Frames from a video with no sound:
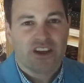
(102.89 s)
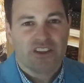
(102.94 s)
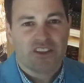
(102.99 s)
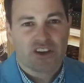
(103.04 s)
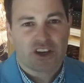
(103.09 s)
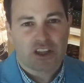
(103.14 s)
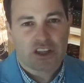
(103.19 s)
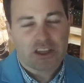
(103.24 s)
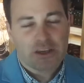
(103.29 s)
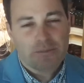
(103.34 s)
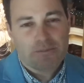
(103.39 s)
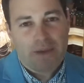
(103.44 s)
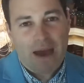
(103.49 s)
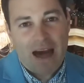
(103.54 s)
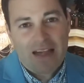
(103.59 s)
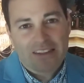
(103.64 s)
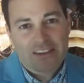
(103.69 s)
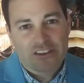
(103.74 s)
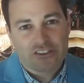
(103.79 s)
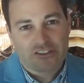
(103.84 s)
The clean
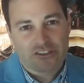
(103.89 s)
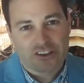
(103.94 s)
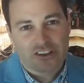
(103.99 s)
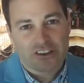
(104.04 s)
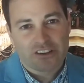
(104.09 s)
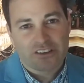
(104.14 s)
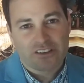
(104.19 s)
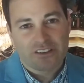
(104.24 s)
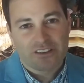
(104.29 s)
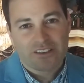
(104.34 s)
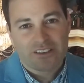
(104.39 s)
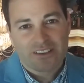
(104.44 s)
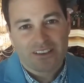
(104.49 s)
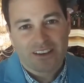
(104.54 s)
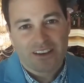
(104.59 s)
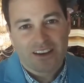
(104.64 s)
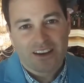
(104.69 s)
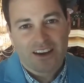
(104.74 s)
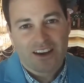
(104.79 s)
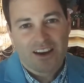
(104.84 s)
balance sheet.
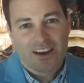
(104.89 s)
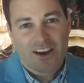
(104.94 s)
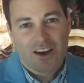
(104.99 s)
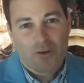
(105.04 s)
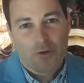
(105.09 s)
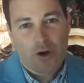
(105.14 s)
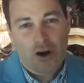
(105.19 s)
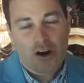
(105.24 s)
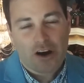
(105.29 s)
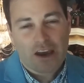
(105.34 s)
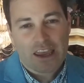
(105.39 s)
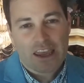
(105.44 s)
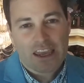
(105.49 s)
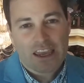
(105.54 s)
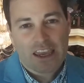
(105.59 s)
Well,